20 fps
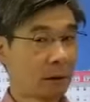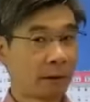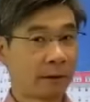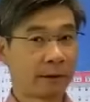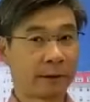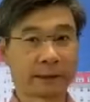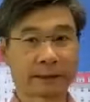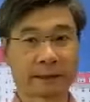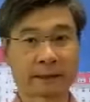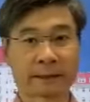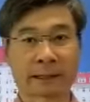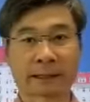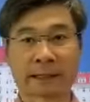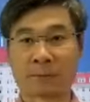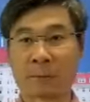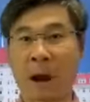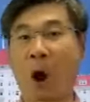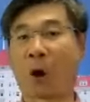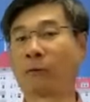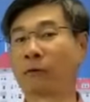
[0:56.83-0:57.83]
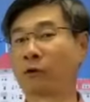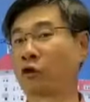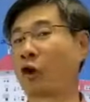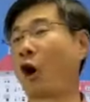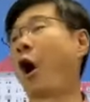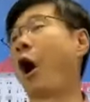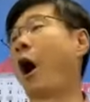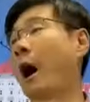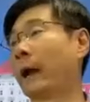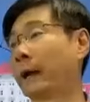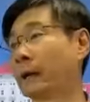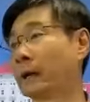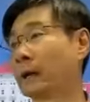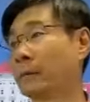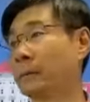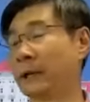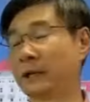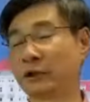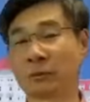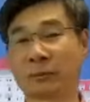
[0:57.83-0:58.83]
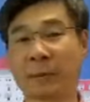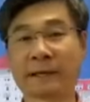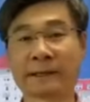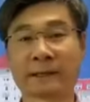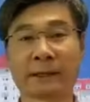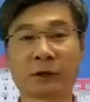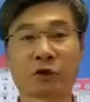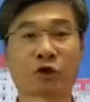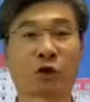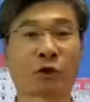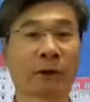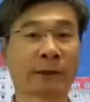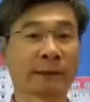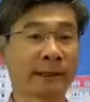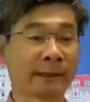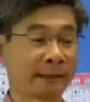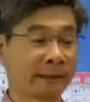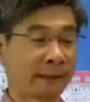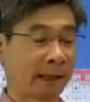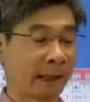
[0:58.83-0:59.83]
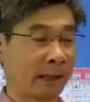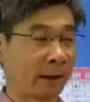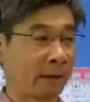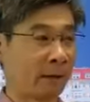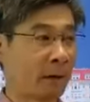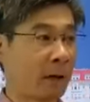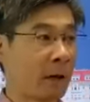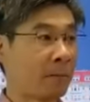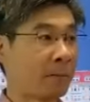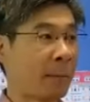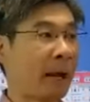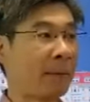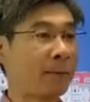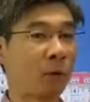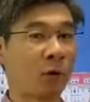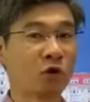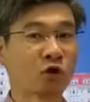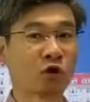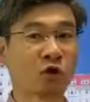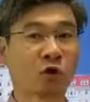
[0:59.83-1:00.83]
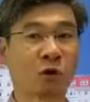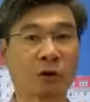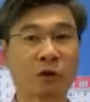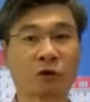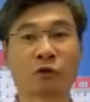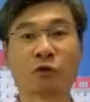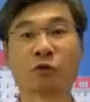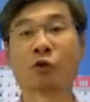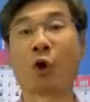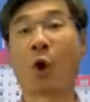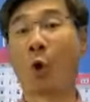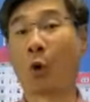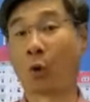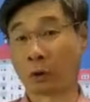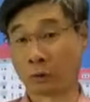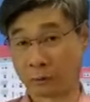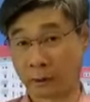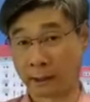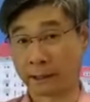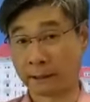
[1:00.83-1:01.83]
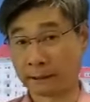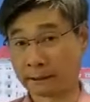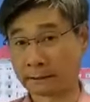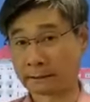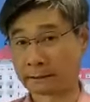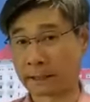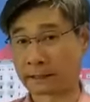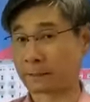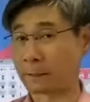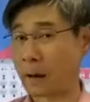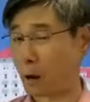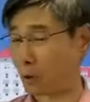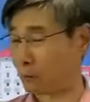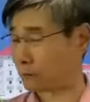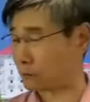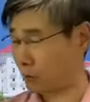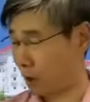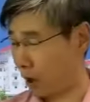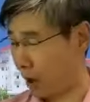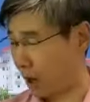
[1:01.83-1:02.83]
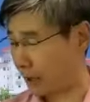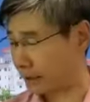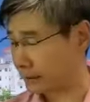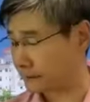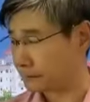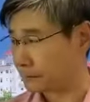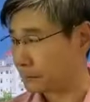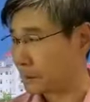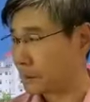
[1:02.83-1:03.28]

This is like the power of God, because you're basically taking paper and turning it into gold, right? That's the power of God.